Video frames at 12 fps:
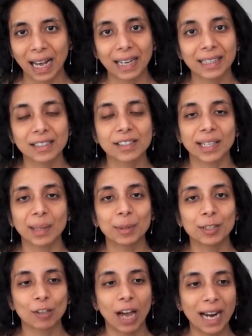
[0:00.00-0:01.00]
and it's
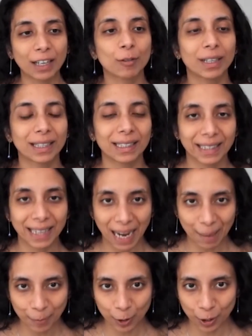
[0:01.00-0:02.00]
able to accurately
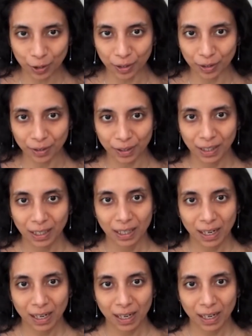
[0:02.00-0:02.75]
capture